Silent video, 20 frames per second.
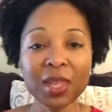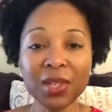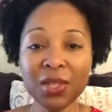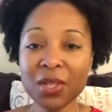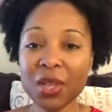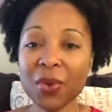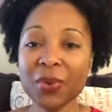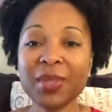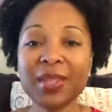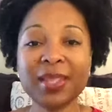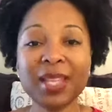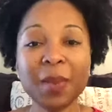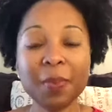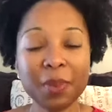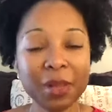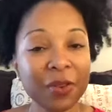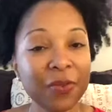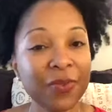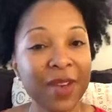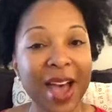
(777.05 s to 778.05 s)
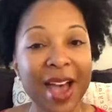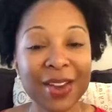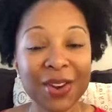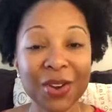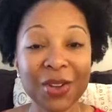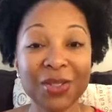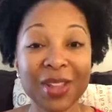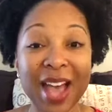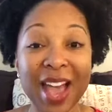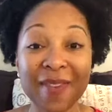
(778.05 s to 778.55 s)
So simplify
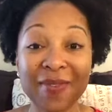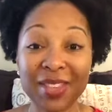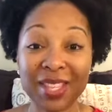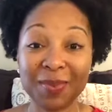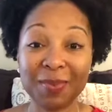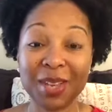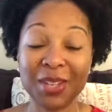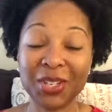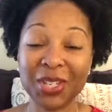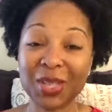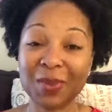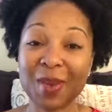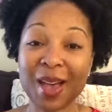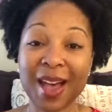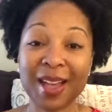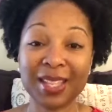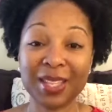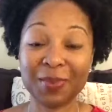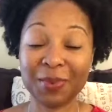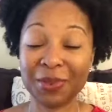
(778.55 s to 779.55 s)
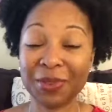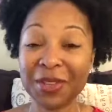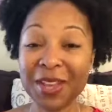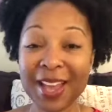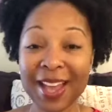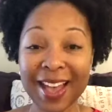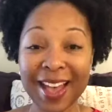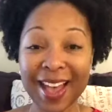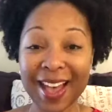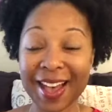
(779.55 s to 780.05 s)
your life as much as possible.
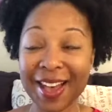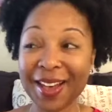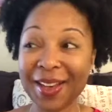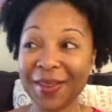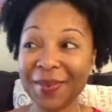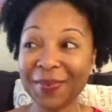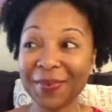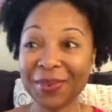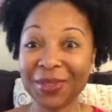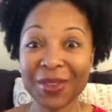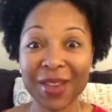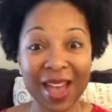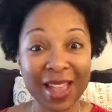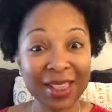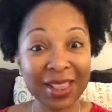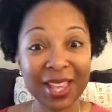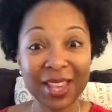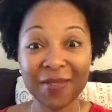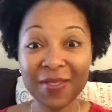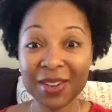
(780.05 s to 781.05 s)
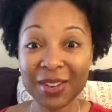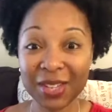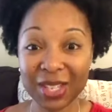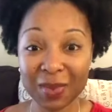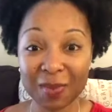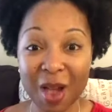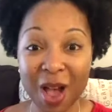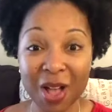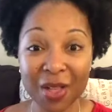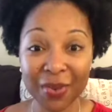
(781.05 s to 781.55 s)
So I live in a
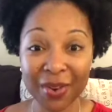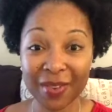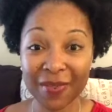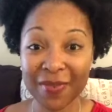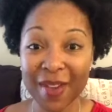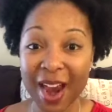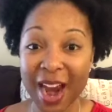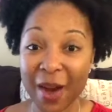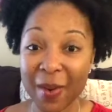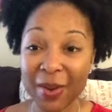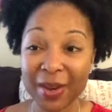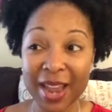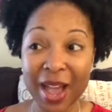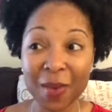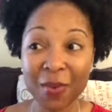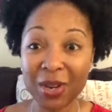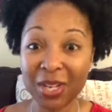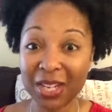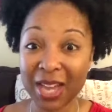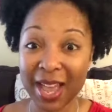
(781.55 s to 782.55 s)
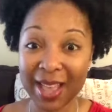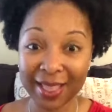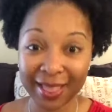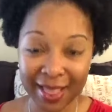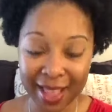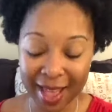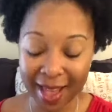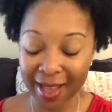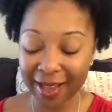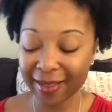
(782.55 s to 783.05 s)
smaller environment now, which I
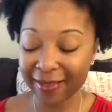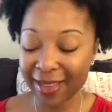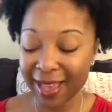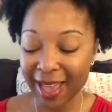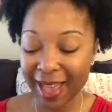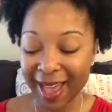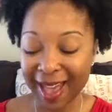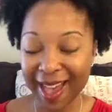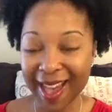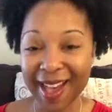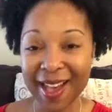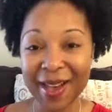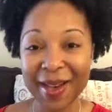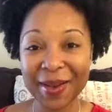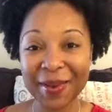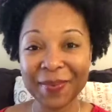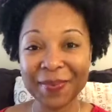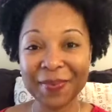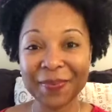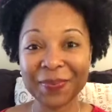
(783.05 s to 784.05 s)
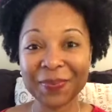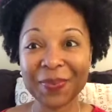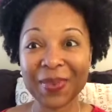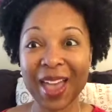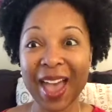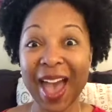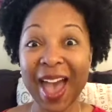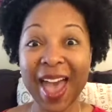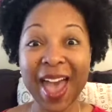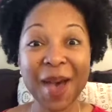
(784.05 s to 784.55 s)
love. I
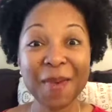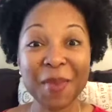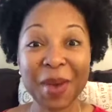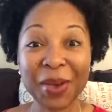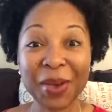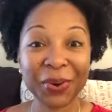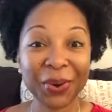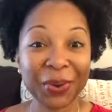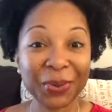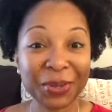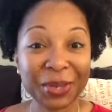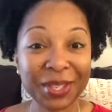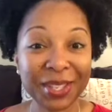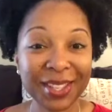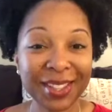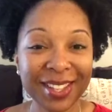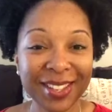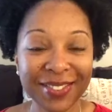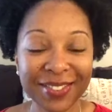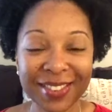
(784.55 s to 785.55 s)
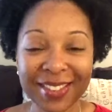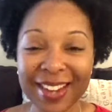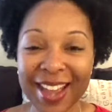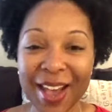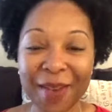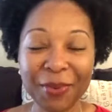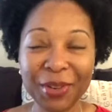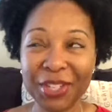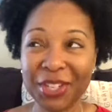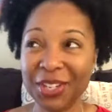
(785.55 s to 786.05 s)
have groceries delivered
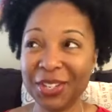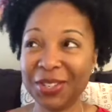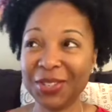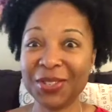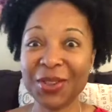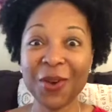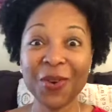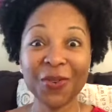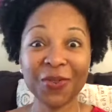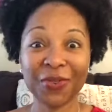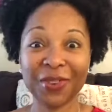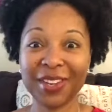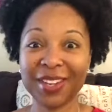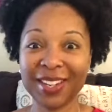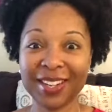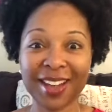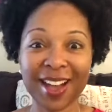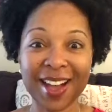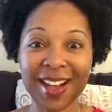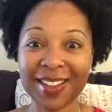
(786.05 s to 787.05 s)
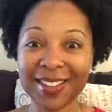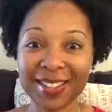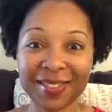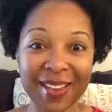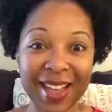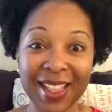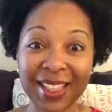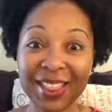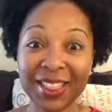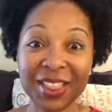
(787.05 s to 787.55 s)
now, which is so freaking
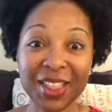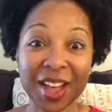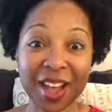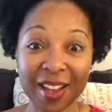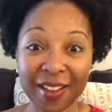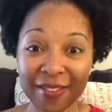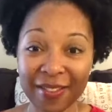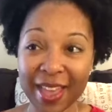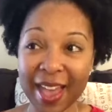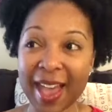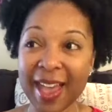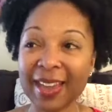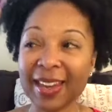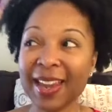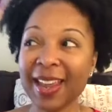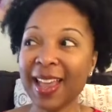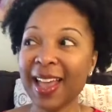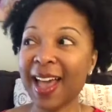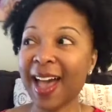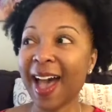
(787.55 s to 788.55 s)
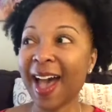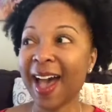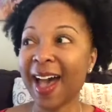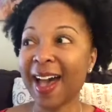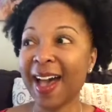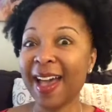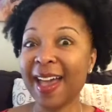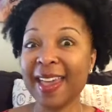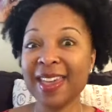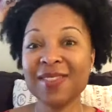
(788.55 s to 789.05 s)
awesome. I love that.
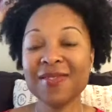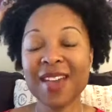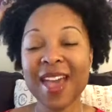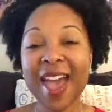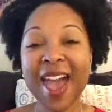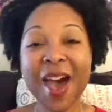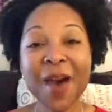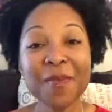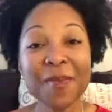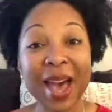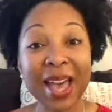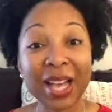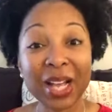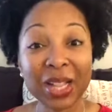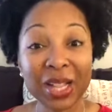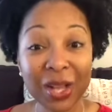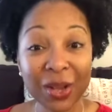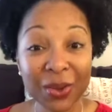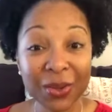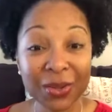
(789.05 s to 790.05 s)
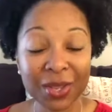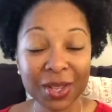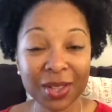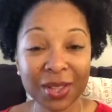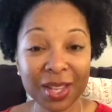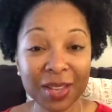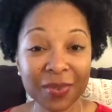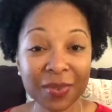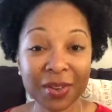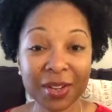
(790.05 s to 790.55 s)
I even have my clothes
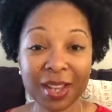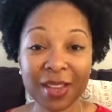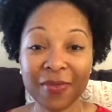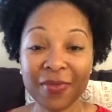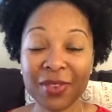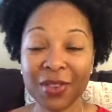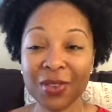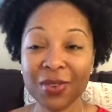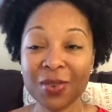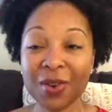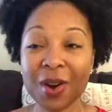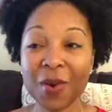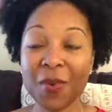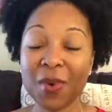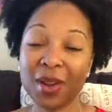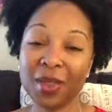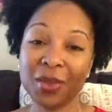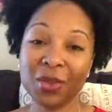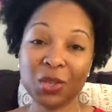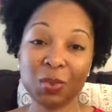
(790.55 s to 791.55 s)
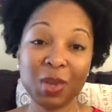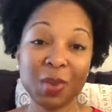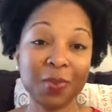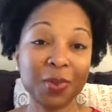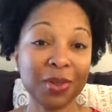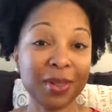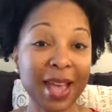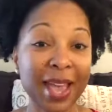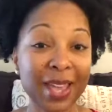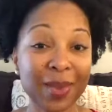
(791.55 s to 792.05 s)
delivered. If you are one of those
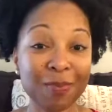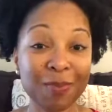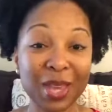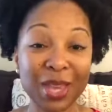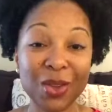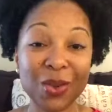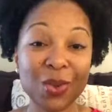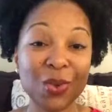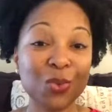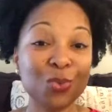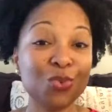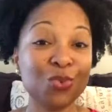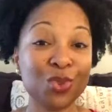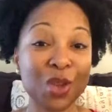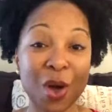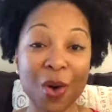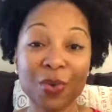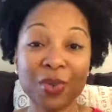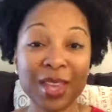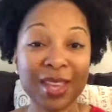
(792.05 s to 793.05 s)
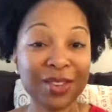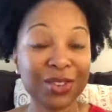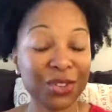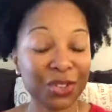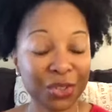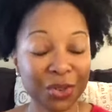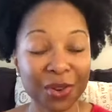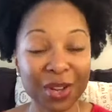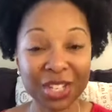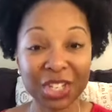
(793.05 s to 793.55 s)
people like me who don't
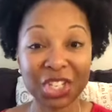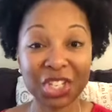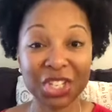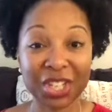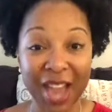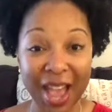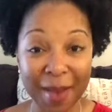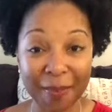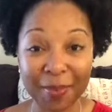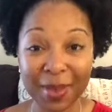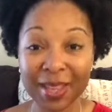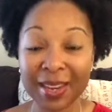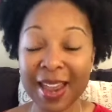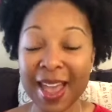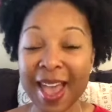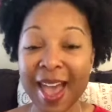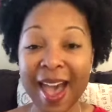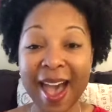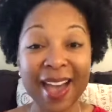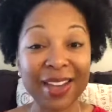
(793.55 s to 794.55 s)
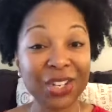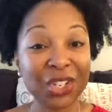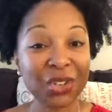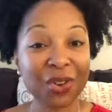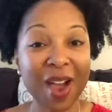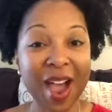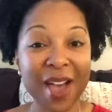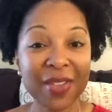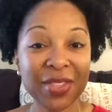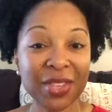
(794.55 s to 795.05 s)
enjoy shopping, I
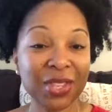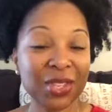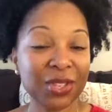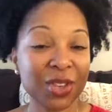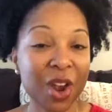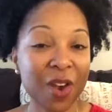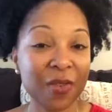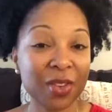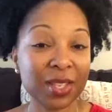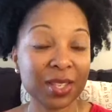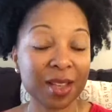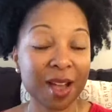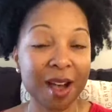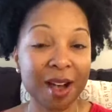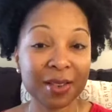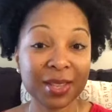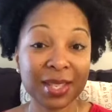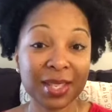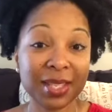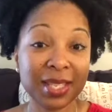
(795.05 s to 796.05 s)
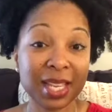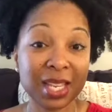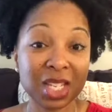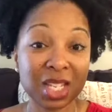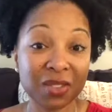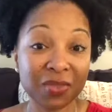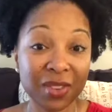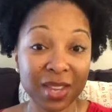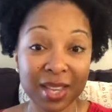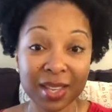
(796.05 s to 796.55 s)
tried this service called
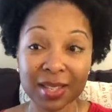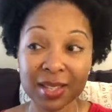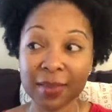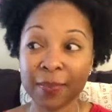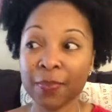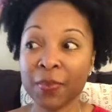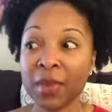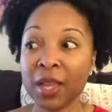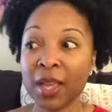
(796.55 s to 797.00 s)
Stitch Fix.